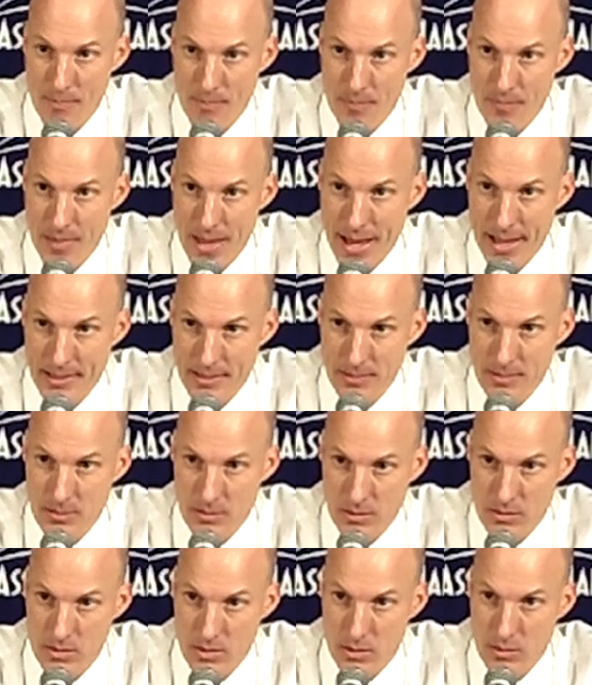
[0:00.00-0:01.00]
up that
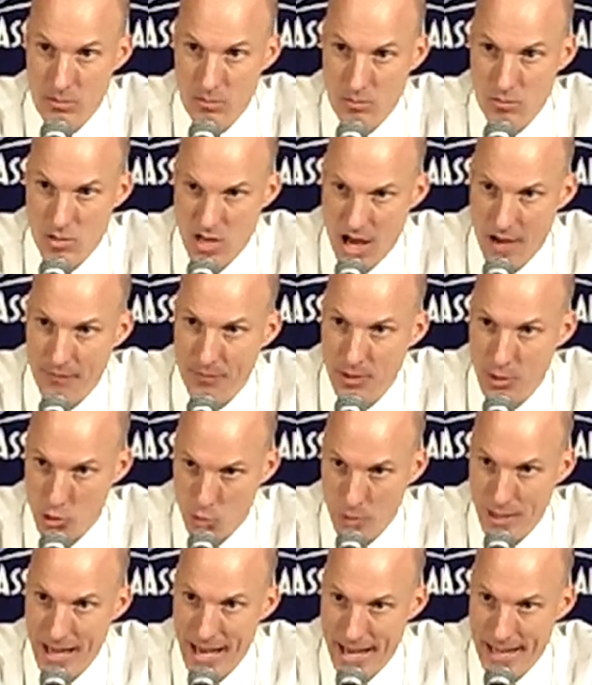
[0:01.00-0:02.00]

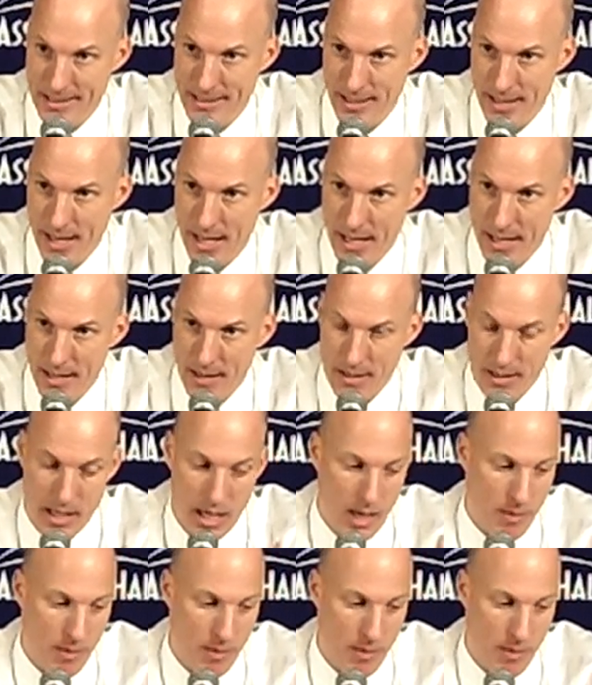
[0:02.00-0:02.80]
toughness we had today